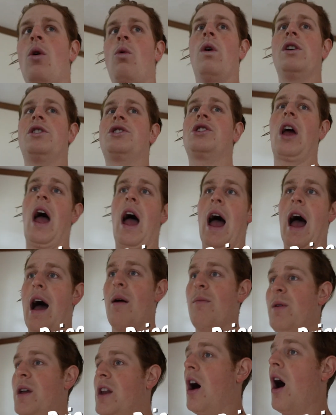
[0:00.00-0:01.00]
which,
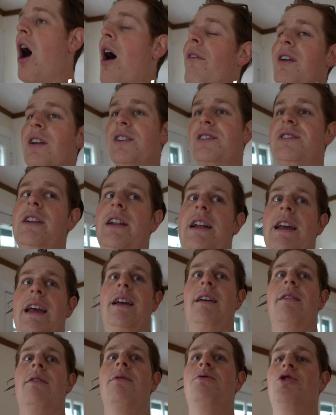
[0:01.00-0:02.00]
I mean,
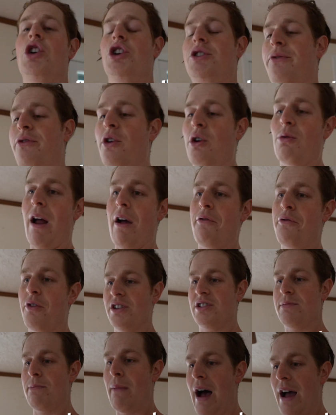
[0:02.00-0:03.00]
obviously, just for
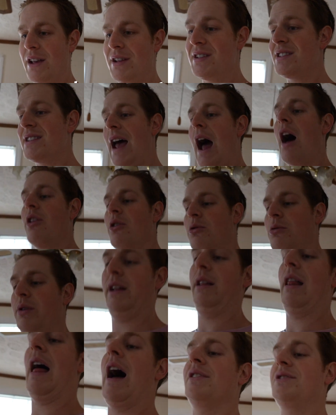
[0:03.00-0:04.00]
reference, my
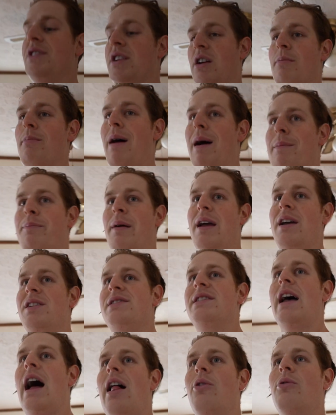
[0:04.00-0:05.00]
salary last year, my base
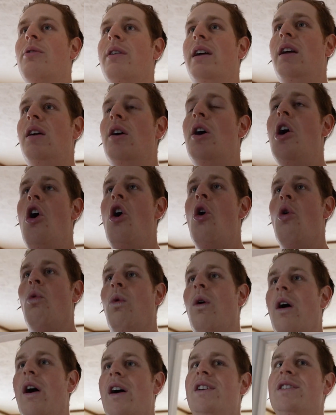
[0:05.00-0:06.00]
salary
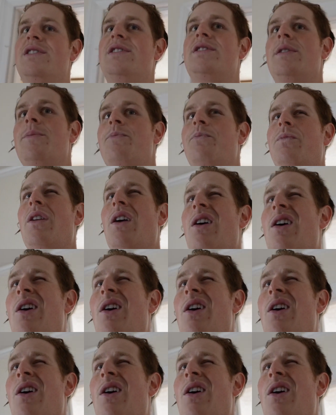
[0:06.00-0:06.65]
was,